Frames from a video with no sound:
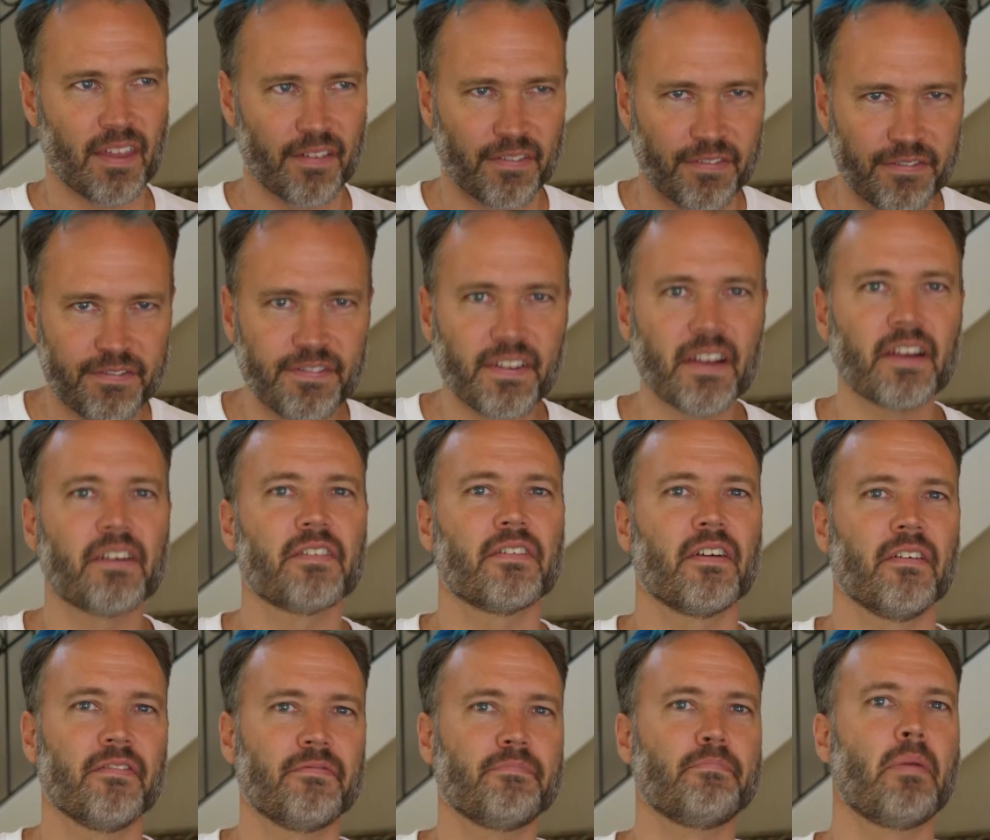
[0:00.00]
the
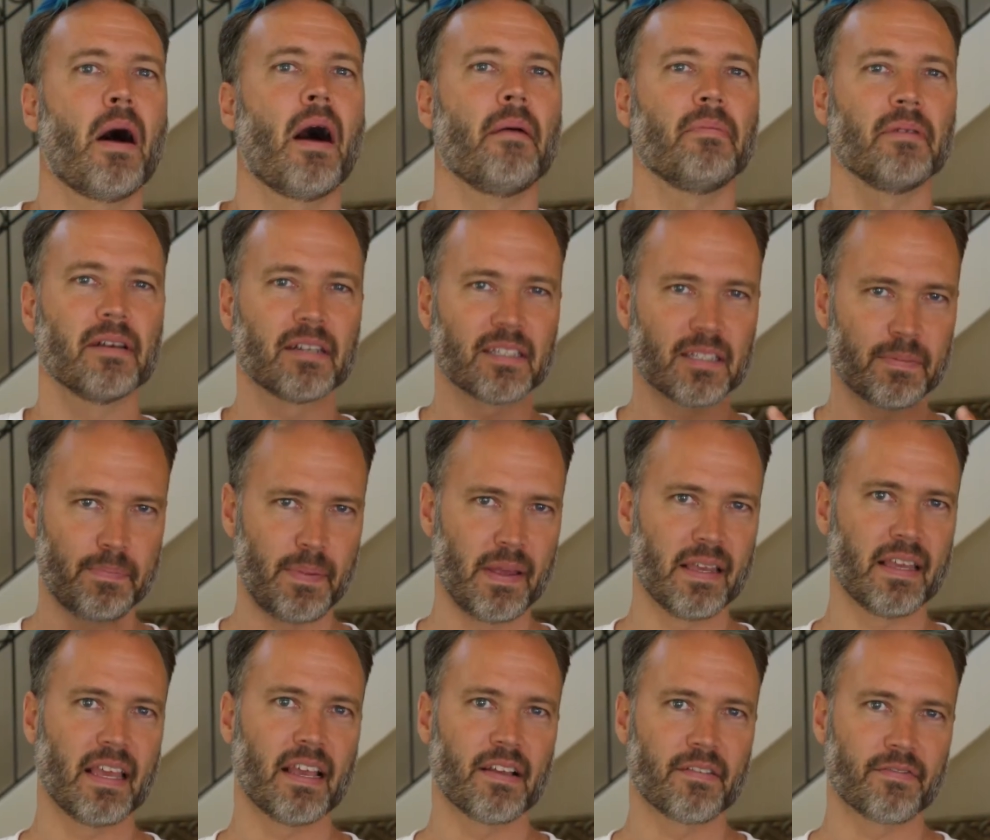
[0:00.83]
fear of public
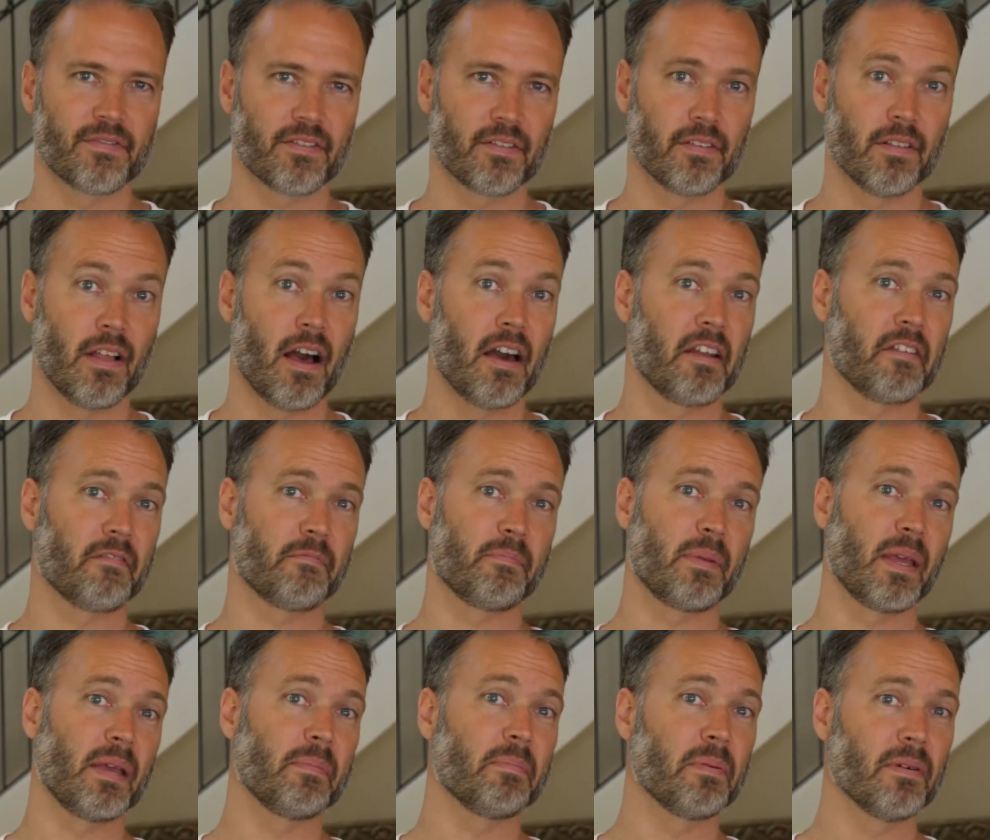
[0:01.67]
speaking for a lot of
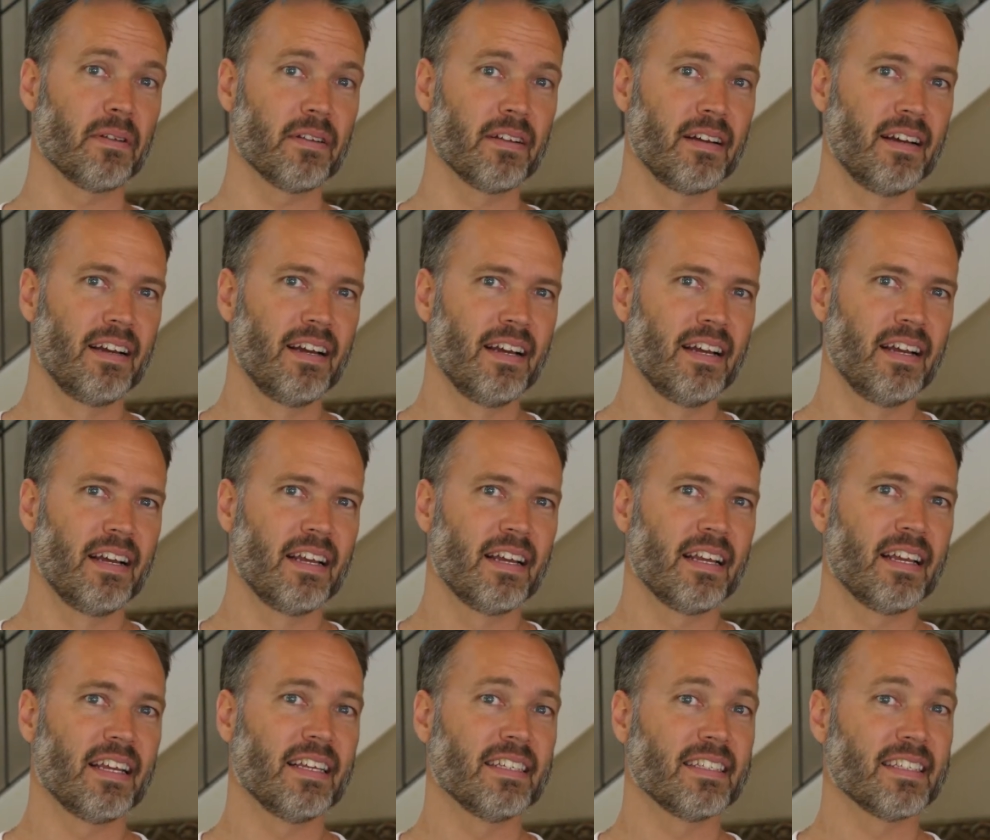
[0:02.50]
people
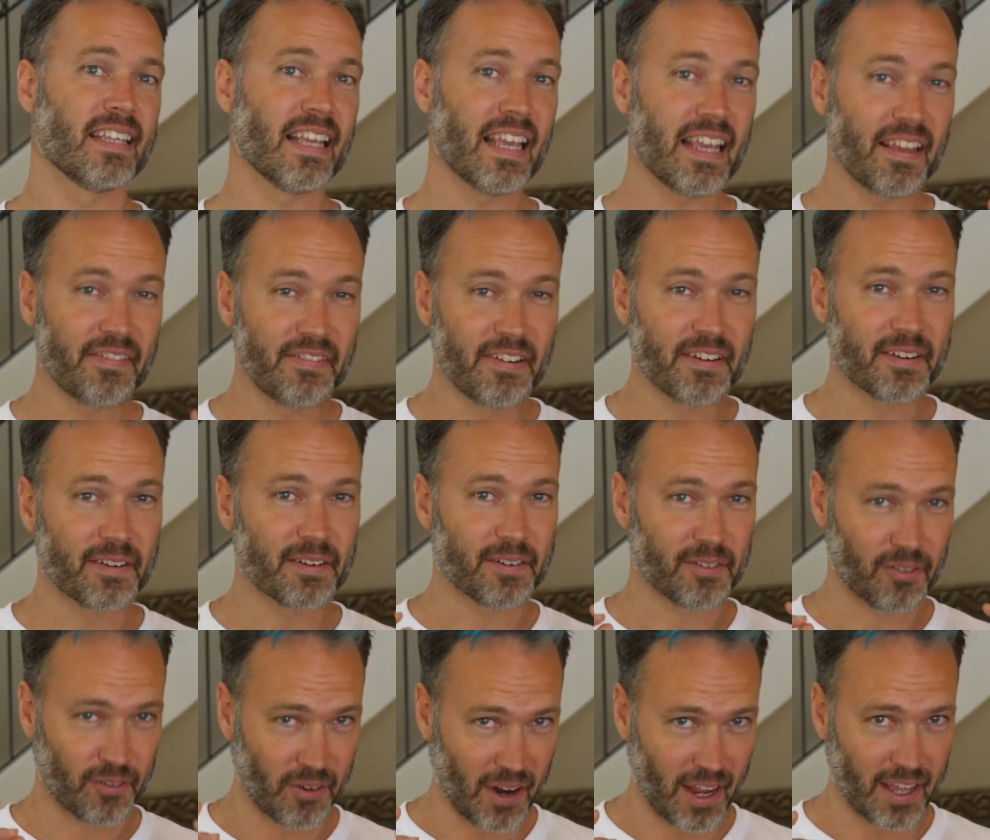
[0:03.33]
is even
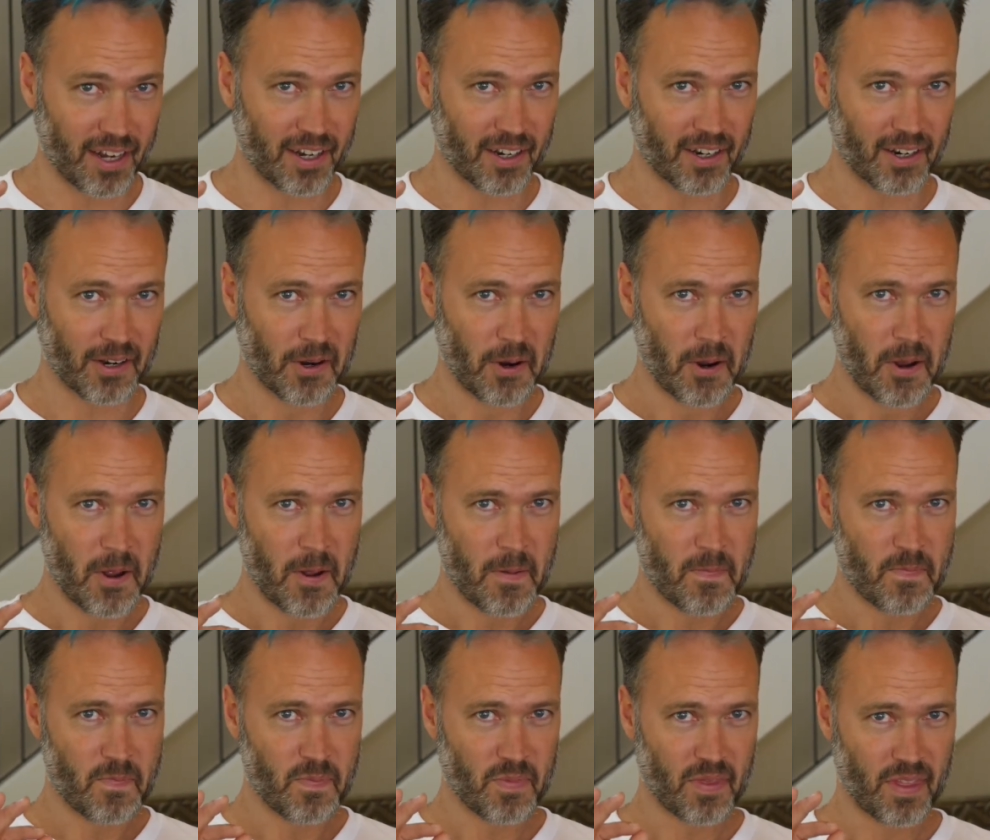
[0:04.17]
greater
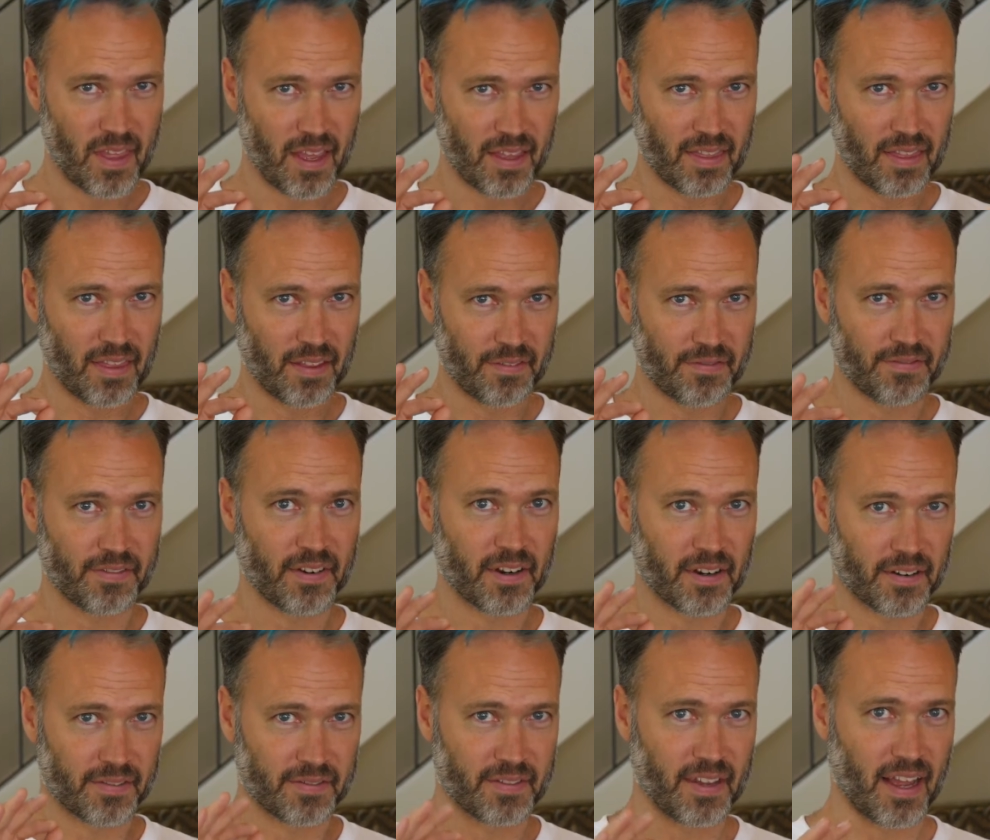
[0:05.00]
than the
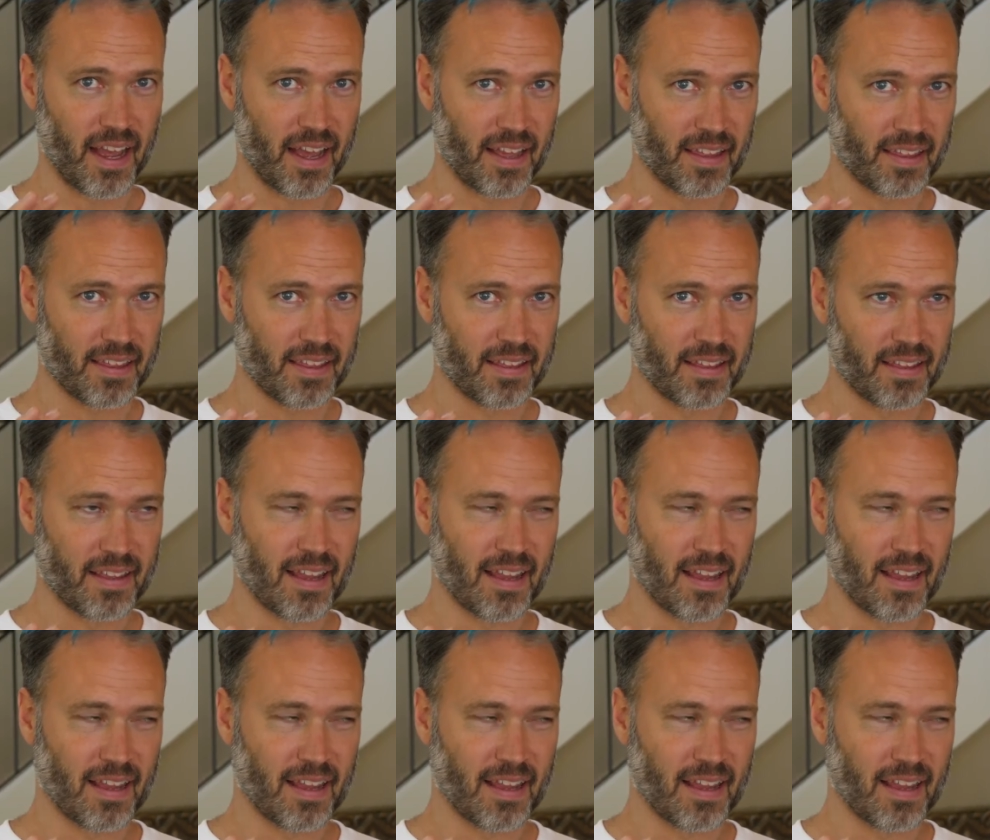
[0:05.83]
fear of death.